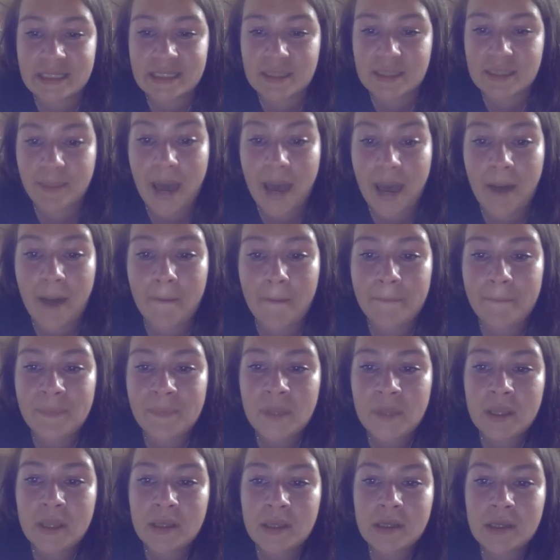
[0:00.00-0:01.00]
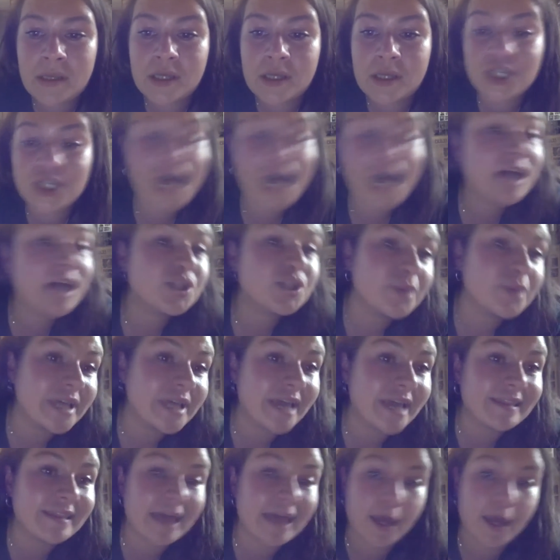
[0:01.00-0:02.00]
about. So how do we
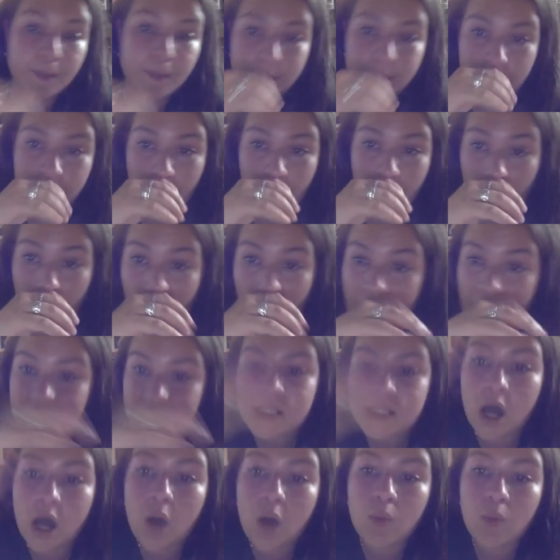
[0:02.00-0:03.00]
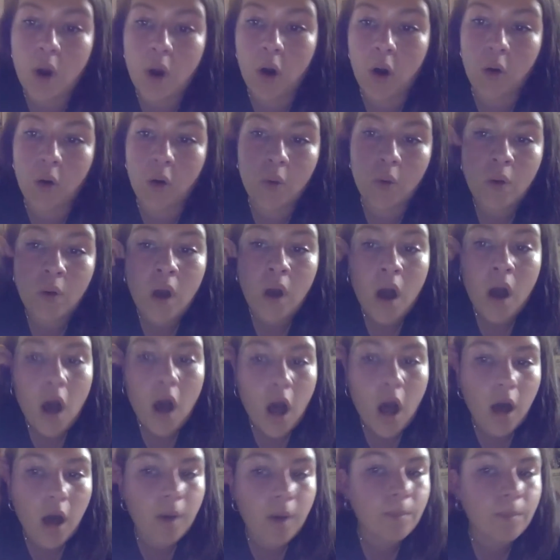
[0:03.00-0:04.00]
get there? What is our role?
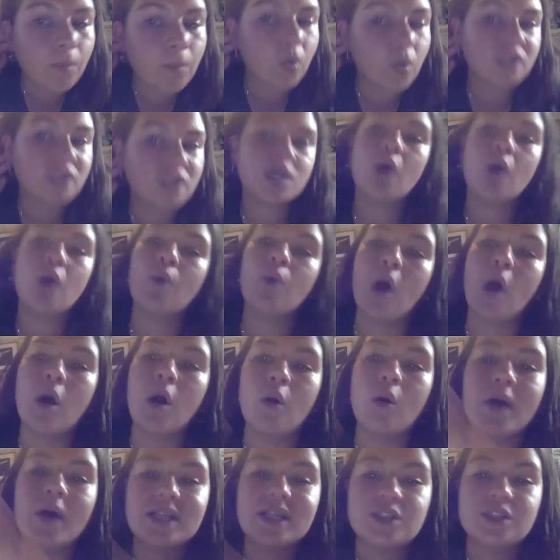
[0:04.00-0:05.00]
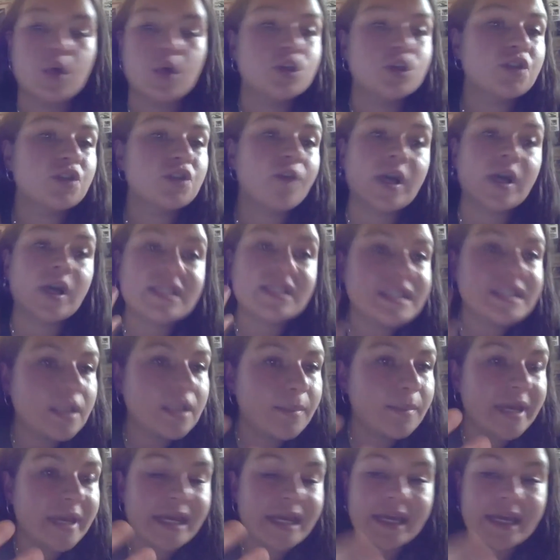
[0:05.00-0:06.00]
What is our role as those of us in the
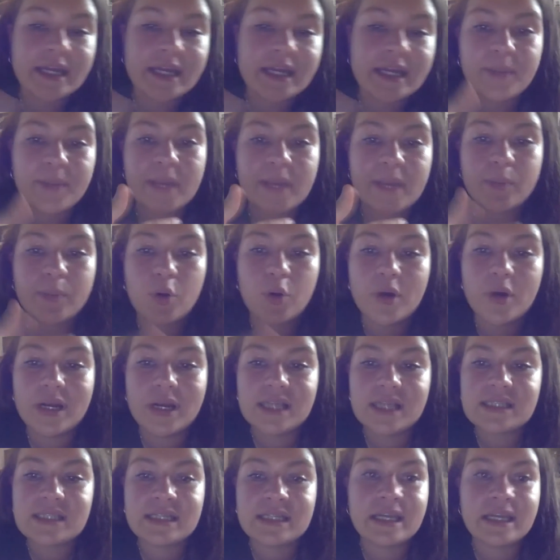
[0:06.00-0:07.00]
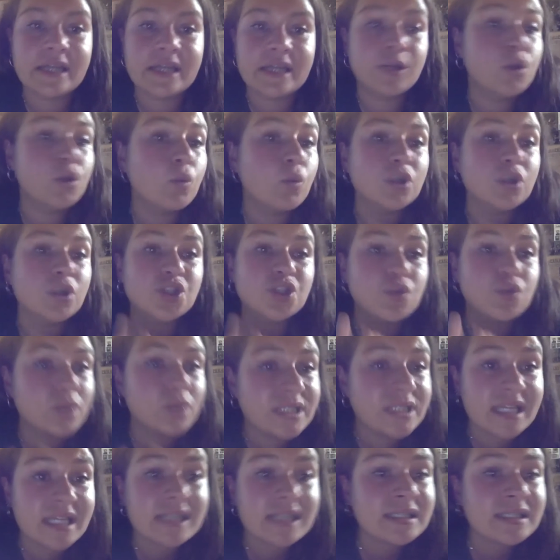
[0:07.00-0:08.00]
meeting and people who are listening who want to
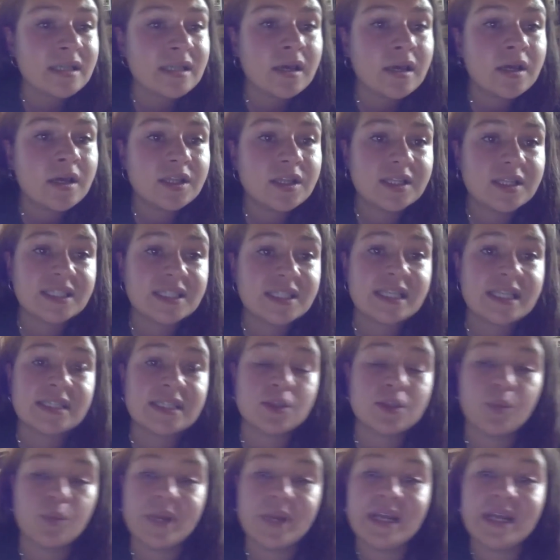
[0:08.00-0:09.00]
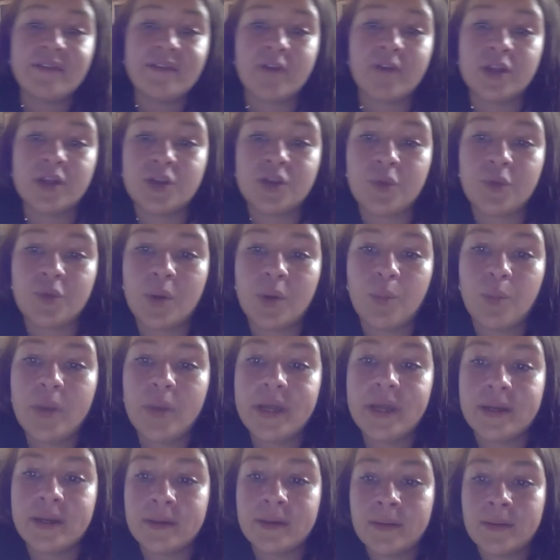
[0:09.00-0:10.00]
resist the system we live under and
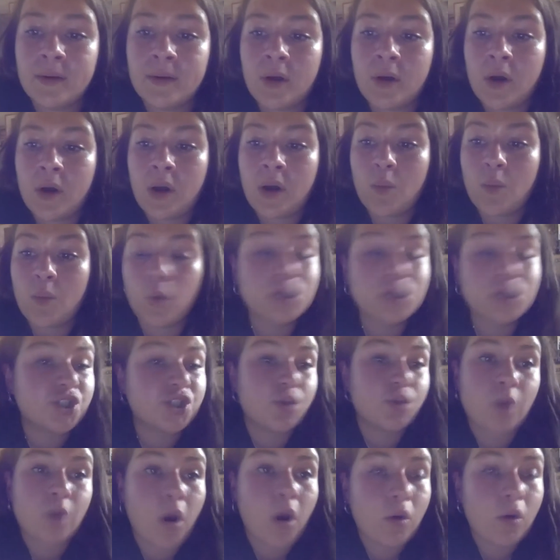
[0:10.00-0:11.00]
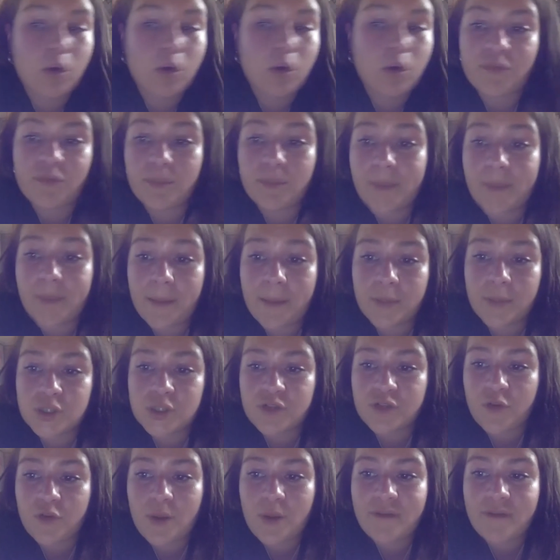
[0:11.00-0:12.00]
win? What's the role of
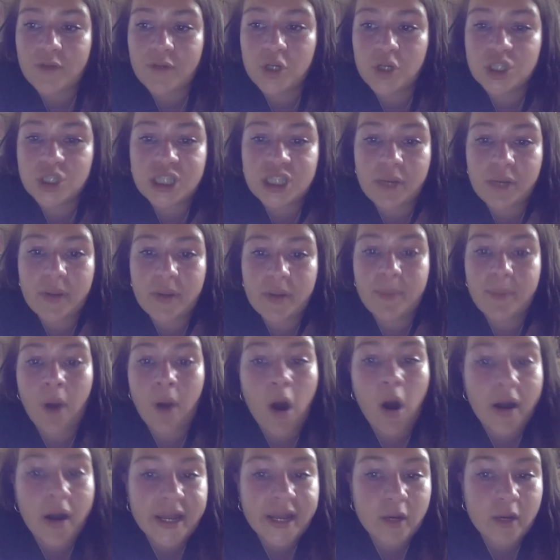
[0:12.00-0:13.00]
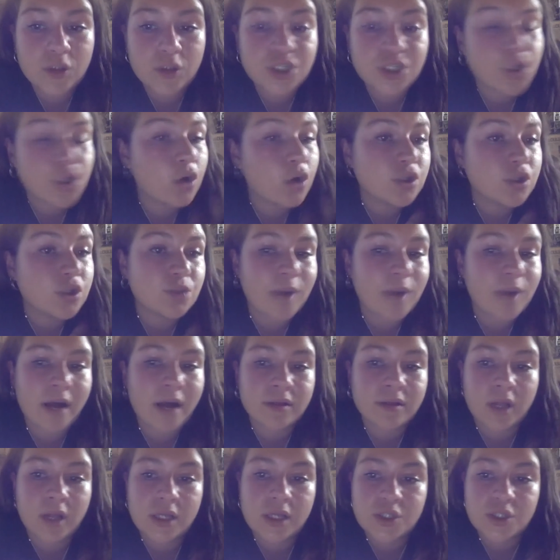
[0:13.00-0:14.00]
members of a revolutionary party or to those
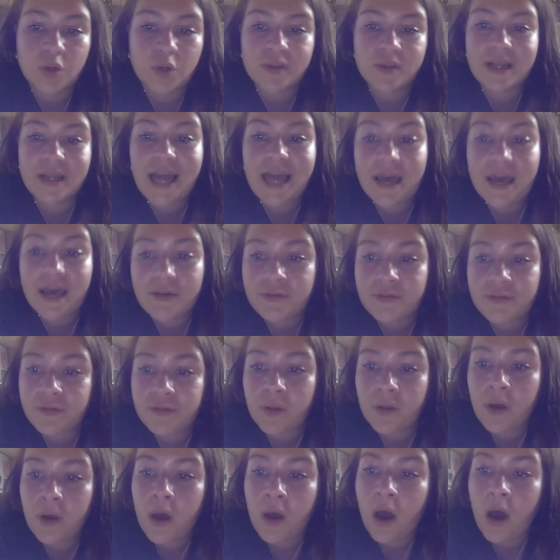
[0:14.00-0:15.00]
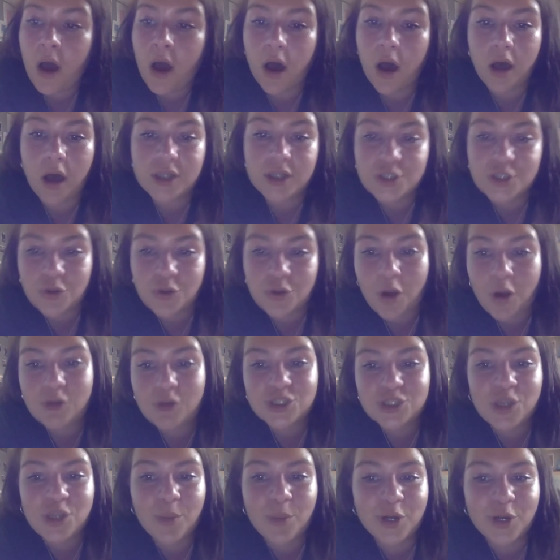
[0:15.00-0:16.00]
around us on the left? To
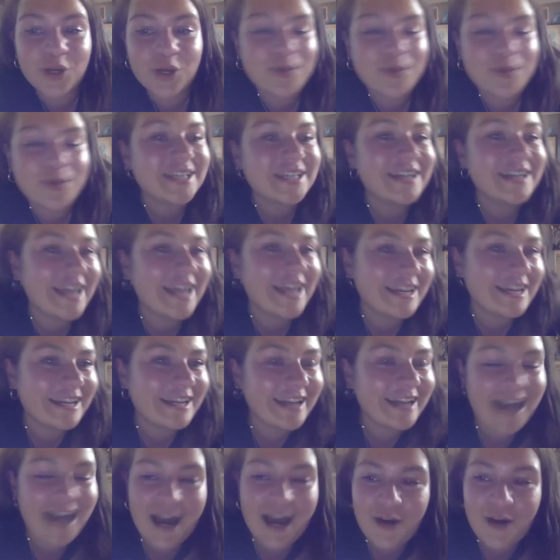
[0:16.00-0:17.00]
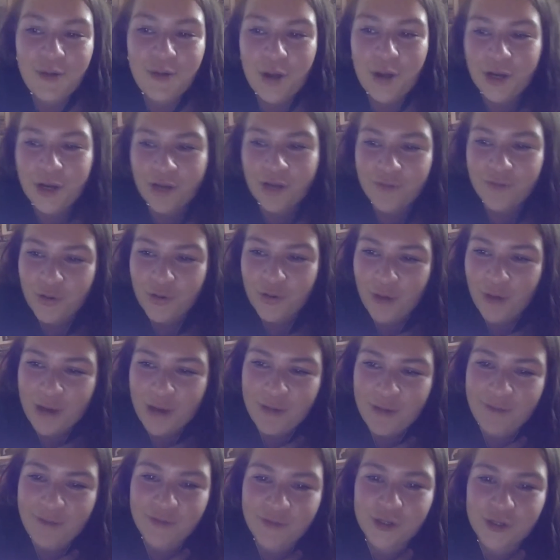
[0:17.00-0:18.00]
quote someone who isn't Lenin now, another great
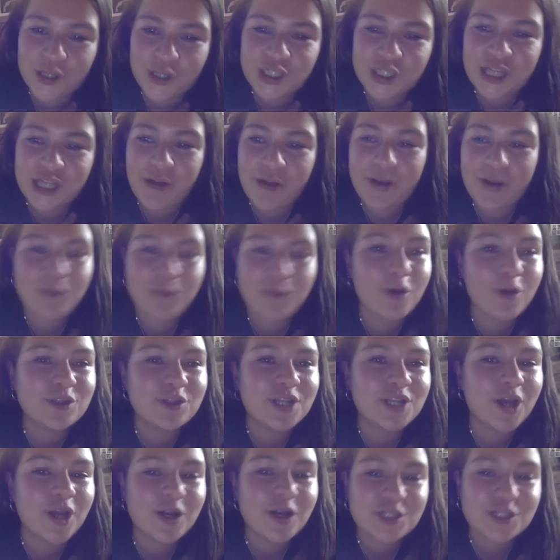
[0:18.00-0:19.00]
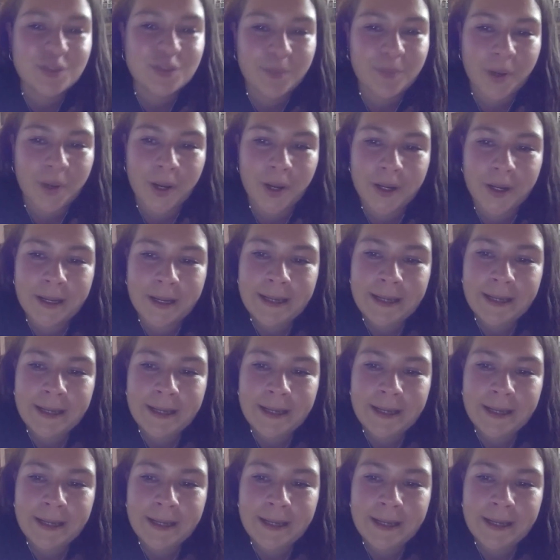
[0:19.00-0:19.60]
revolutionary, Rosa Luxemburg.